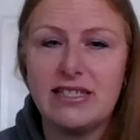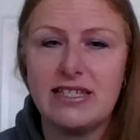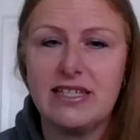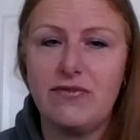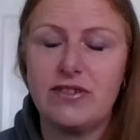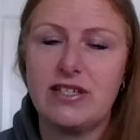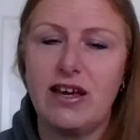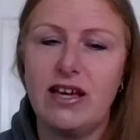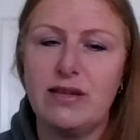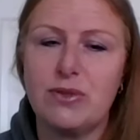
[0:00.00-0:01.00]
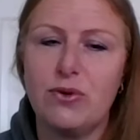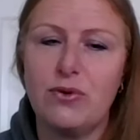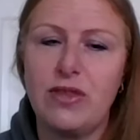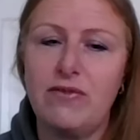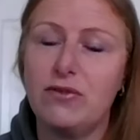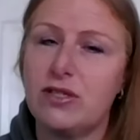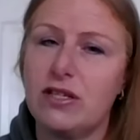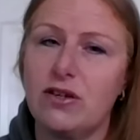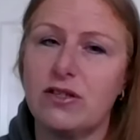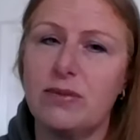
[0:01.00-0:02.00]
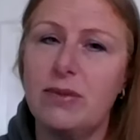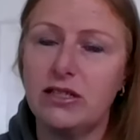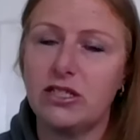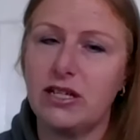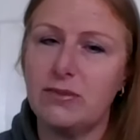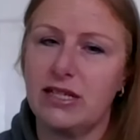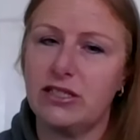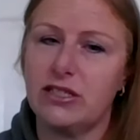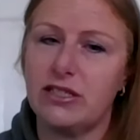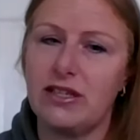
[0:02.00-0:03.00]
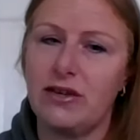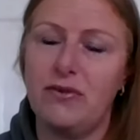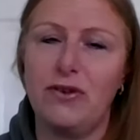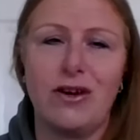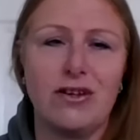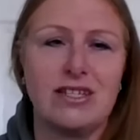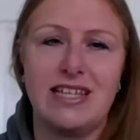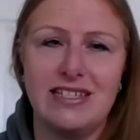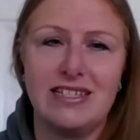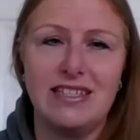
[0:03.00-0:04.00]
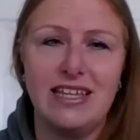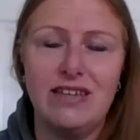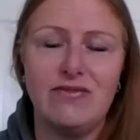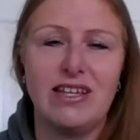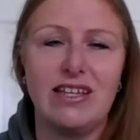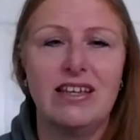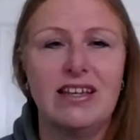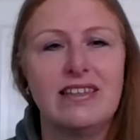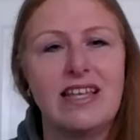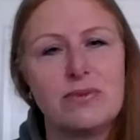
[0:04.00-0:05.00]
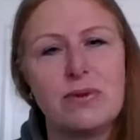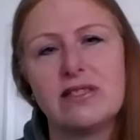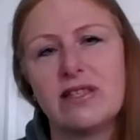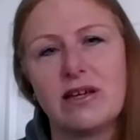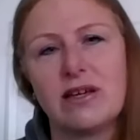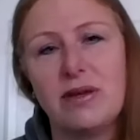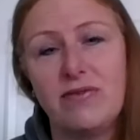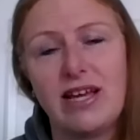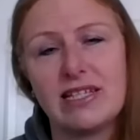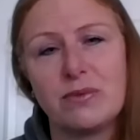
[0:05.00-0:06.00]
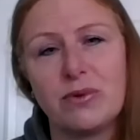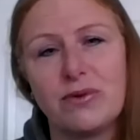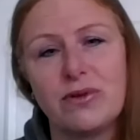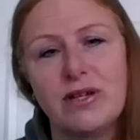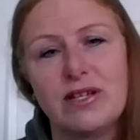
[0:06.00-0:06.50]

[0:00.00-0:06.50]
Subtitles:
at different times, or they've also got some lunchtime sessions. So if you can't attend in the evening, there's ones that can be flexible.